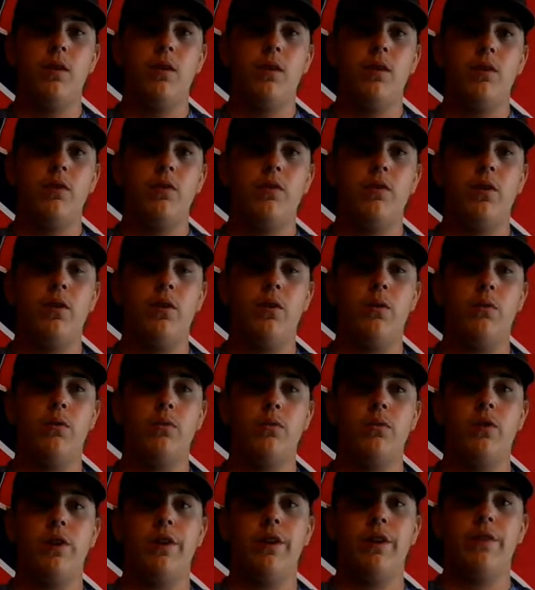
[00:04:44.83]
So
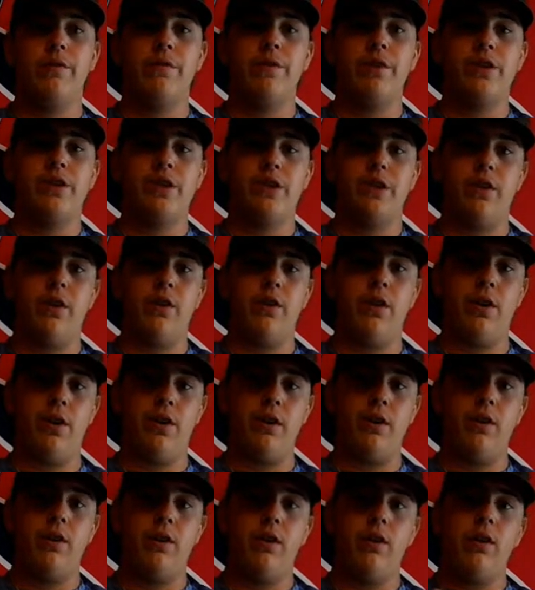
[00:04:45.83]
say you're fishing
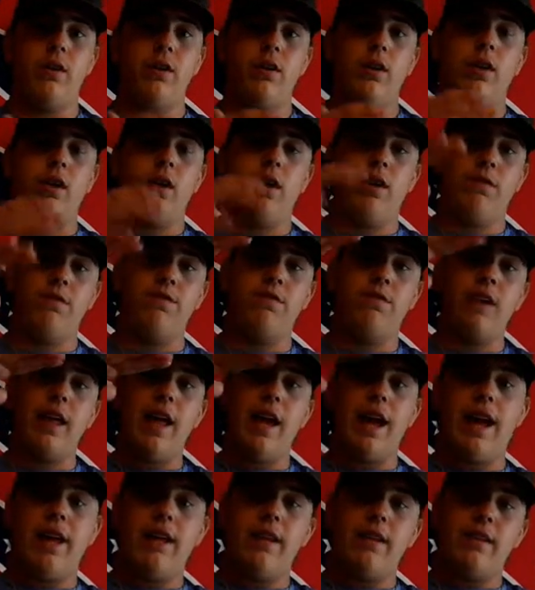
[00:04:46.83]
on a
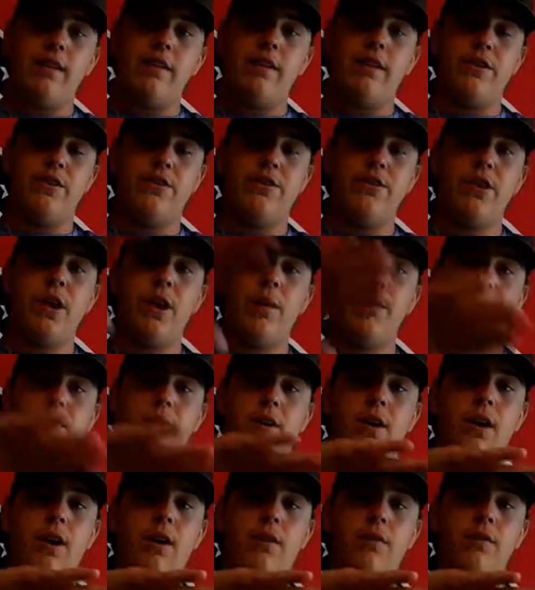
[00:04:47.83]
flat that drops
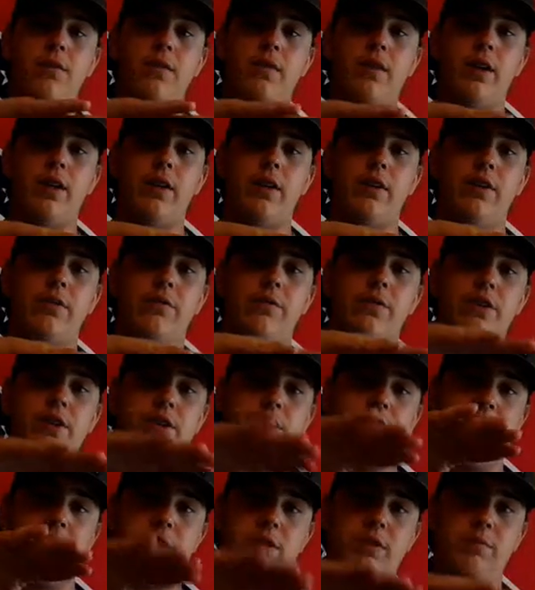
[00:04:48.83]
off, and you're
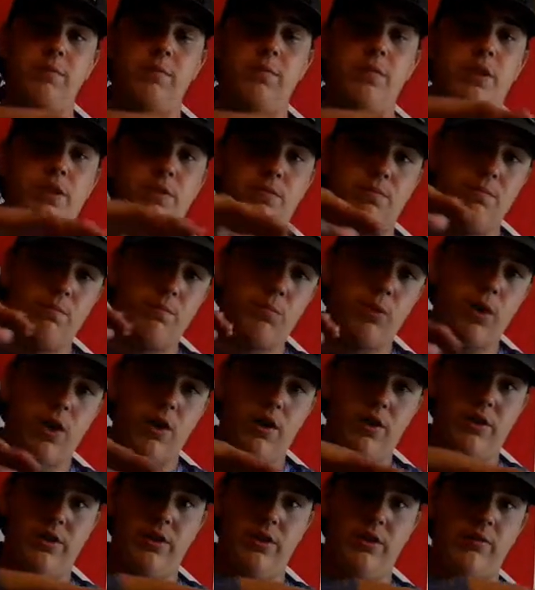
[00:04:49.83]
fishing this
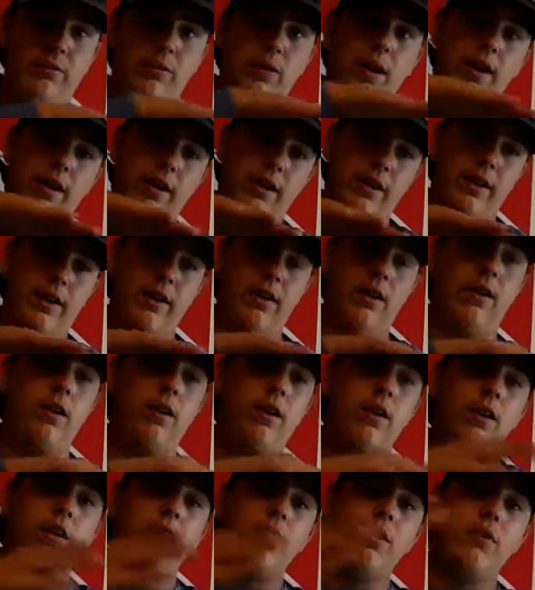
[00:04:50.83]
brush that's right in here.
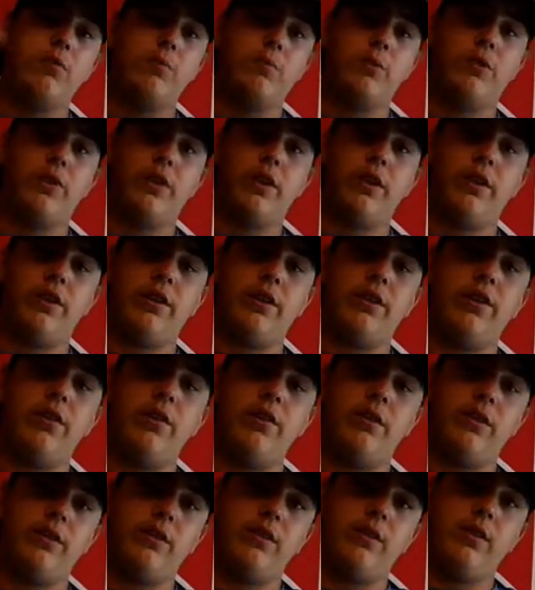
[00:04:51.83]
So what you're going to do
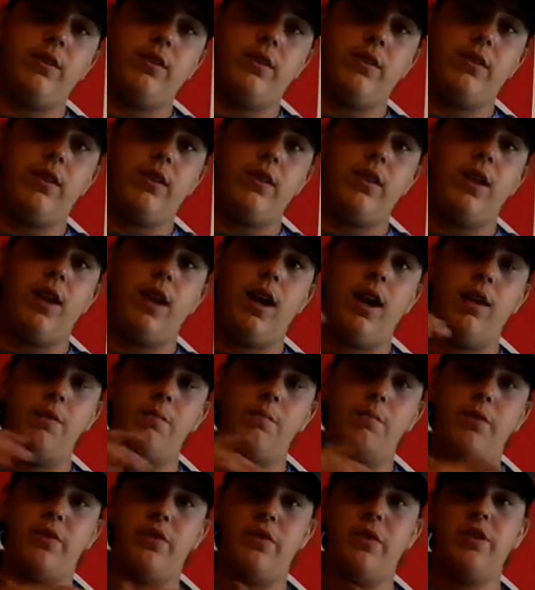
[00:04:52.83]
is,
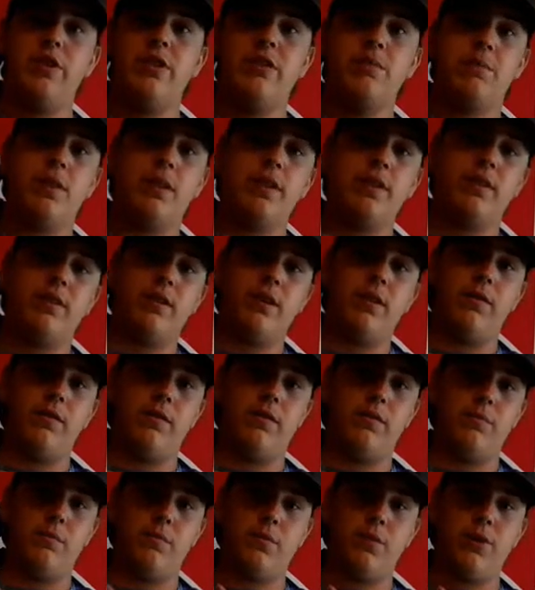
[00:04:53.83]
I'd position myself
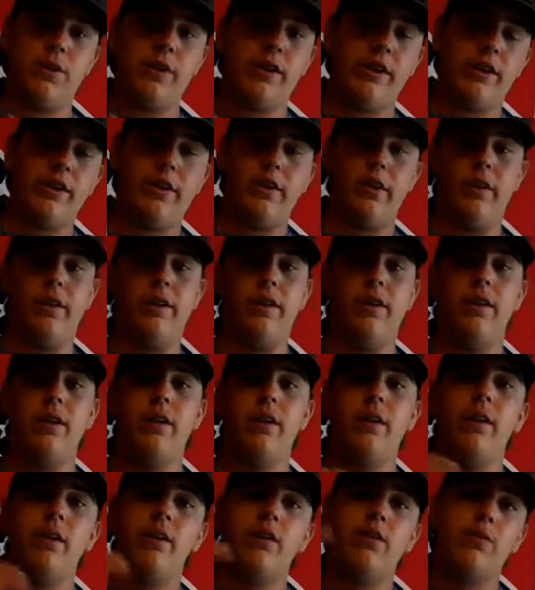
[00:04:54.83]
pretty good
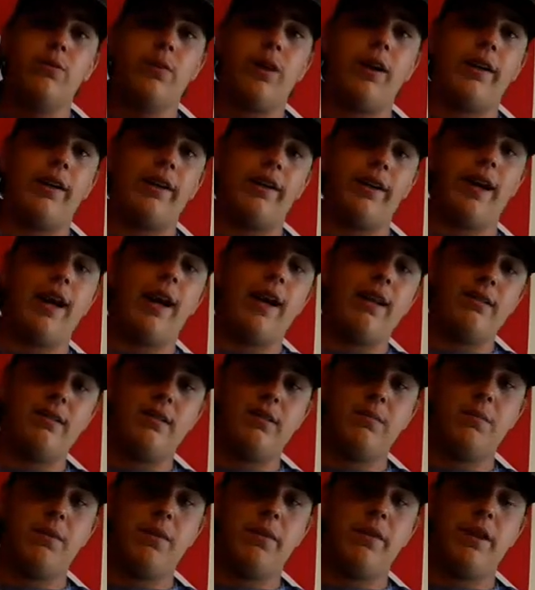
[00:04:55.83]
to where I can cast
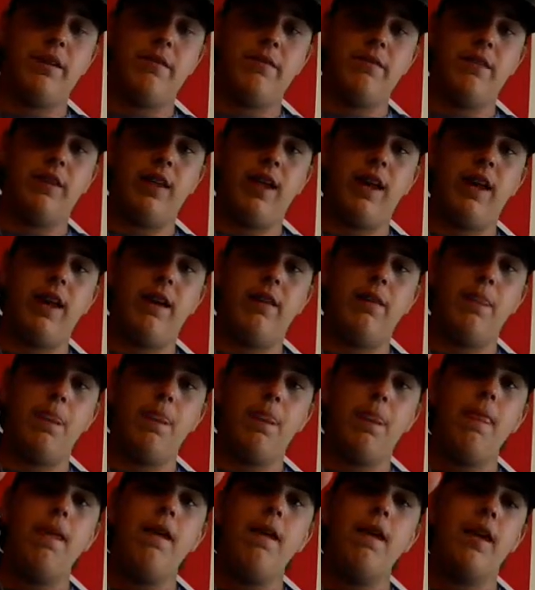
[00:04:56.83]
up on that flat
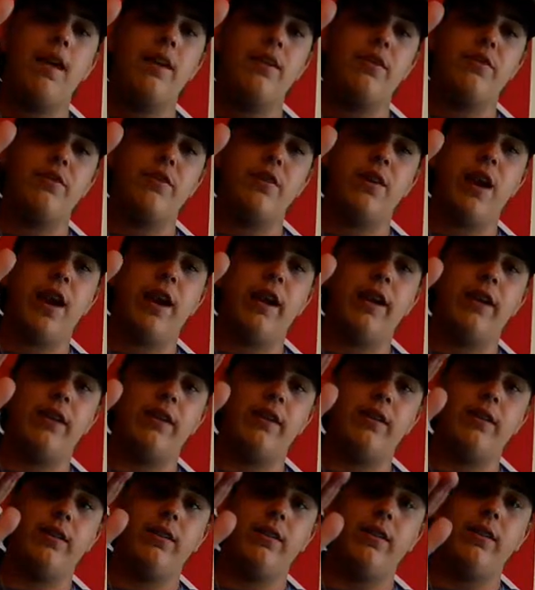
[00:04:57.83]
and drag it
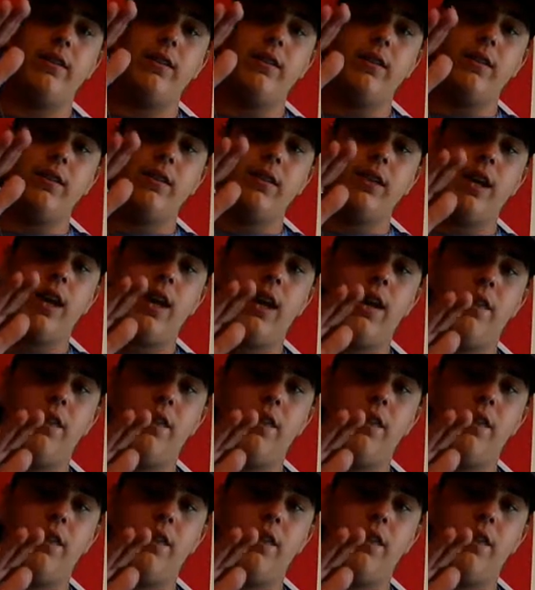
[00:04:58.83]
kind of